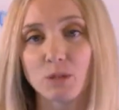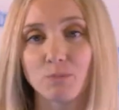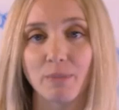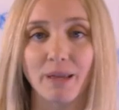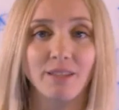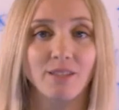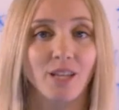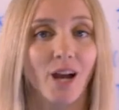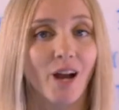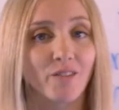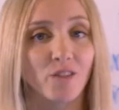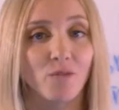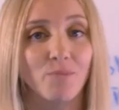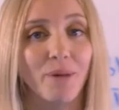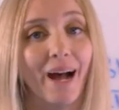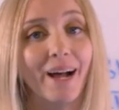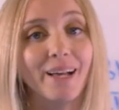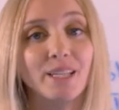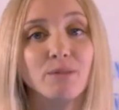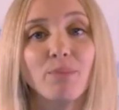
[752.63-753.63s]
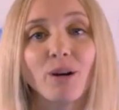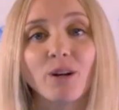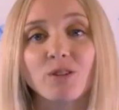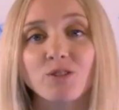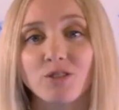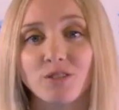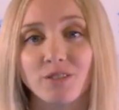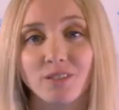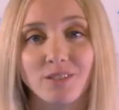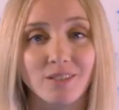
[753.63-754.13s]
based off of past
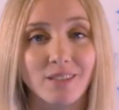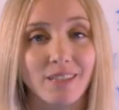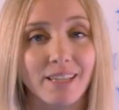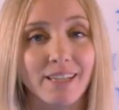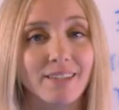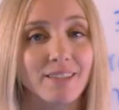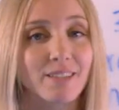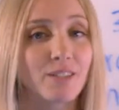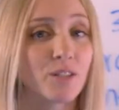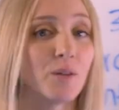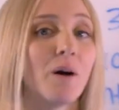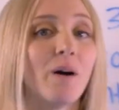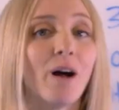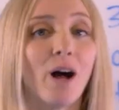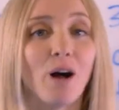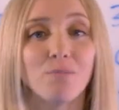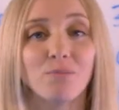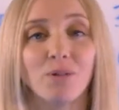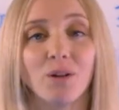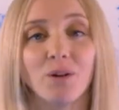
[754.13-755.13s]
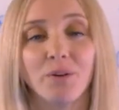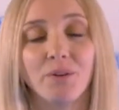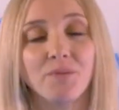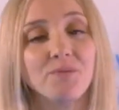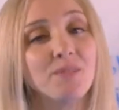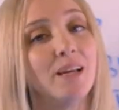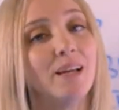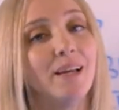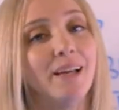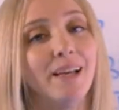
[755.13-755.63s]
purchasers lists. So I'll
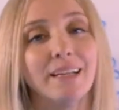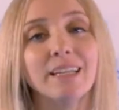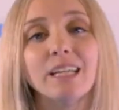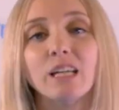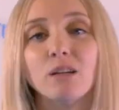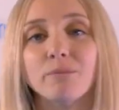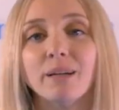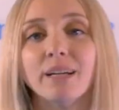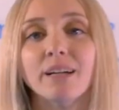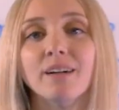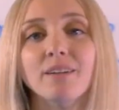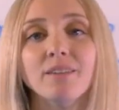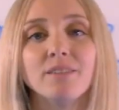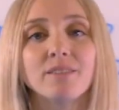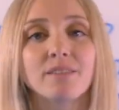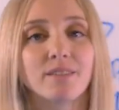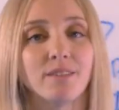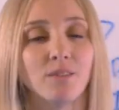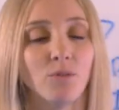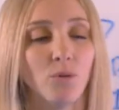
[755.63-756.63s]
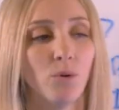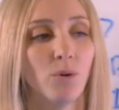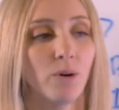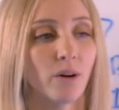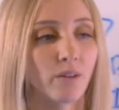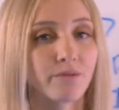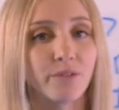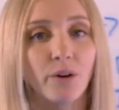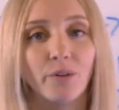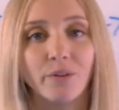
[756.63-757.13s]
upload emails
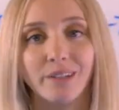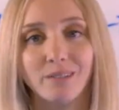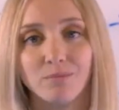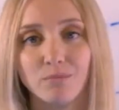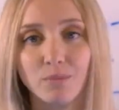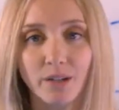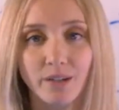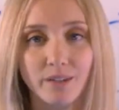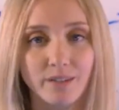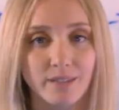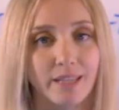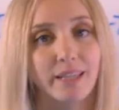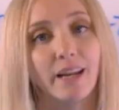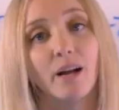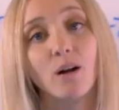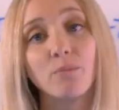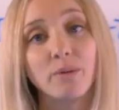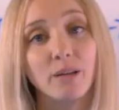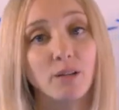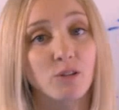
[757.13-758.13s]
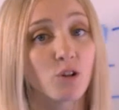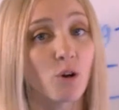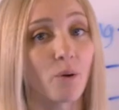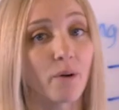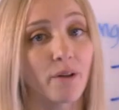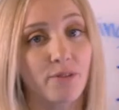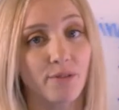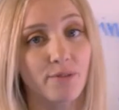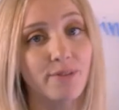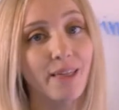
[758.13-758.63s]
or phone numbers, and I'll be
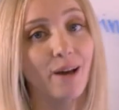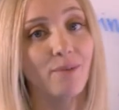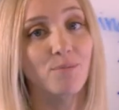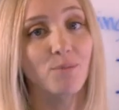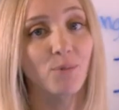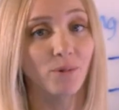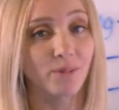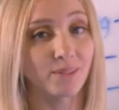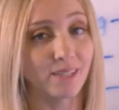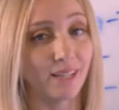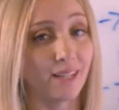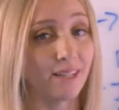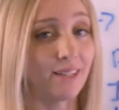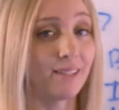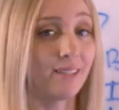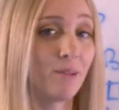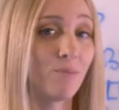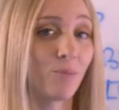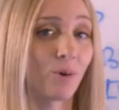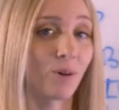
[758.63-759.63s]
going through that in more